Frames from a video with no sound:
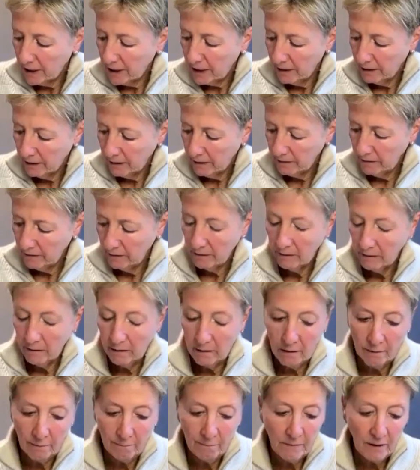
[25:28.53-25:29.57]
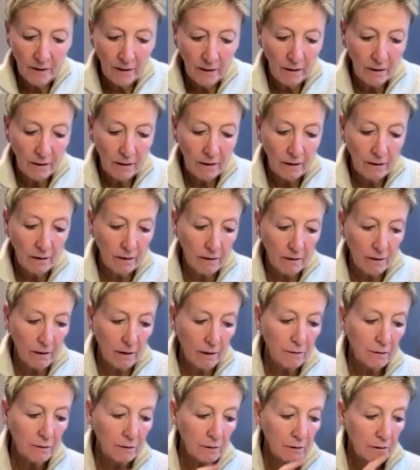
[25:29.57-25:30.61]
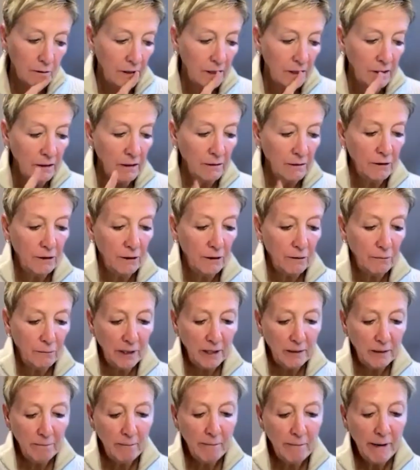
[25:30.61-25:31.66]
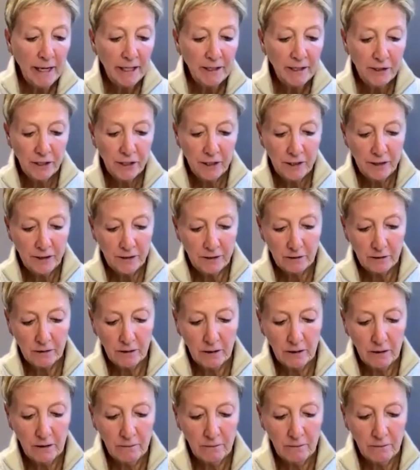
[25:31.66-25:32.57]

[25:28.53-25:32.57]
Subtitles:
Yeah, and the other thing that we mentioned